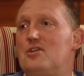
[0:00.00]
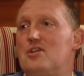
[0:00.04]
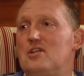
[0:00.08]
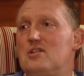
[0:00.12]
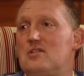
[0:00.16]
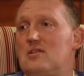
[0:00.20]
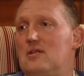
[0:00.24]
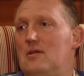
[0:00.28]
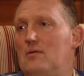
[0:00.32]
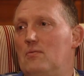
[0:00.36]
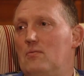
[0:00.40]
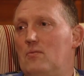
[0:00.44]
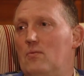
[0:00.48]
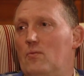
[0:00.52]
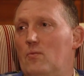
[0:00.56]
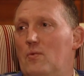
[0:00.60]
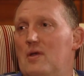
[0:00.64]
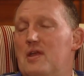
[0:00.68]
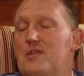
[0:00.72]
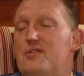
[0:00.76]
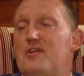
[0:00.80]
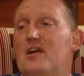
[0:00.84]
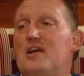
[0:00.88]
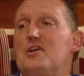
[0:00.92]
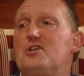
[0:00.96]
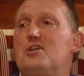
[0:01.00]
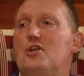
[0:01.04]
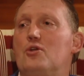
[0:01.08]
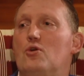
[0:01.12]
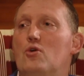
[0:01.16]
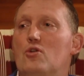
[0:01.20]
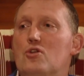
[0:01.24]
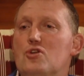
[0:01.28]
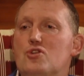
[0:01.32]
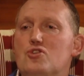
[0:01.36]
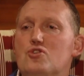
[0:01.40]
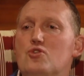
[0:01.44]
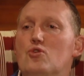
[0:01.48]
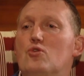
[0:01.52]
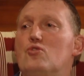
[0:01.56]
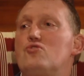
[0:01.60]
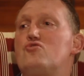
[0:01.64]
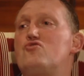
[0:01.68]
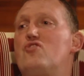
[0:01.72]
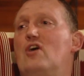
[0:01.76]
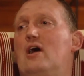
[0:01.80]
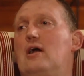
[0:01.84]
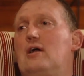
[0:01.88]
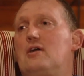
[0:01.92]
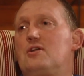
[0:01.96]
Just wee things. I know there's no
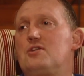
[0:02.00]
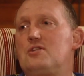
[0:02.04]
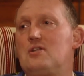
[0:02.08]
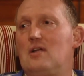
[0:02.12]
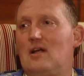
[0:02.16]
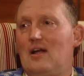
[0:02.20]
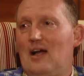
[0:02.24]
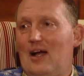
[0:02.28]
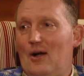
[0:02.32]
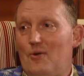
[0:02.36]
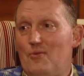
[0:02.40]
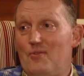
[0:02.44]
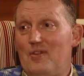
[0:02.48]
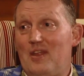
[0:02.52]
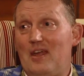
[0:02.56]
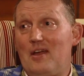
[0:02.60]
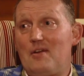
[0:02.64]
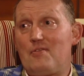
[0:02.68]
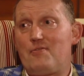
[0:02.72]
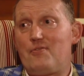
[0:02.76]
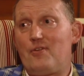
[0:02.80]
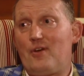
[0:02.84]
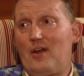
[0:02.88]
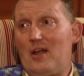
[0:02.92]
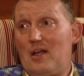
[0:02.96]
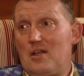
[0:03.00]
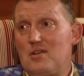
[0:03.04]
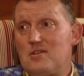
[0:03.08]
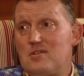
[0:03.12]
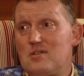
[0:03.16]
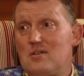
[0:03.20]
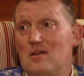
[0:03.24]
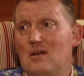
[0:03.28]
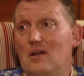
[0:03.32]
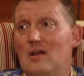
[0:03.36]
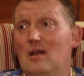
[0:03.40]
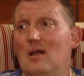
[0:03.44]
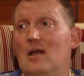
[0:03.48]
drugs out there for us,